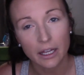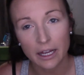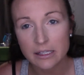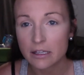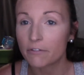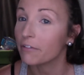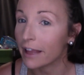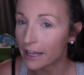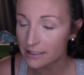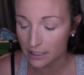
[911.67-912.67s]
It's a
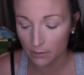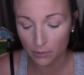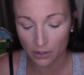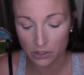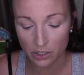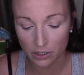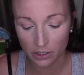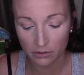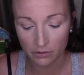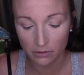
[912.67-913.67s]
flat tip. I'll show you.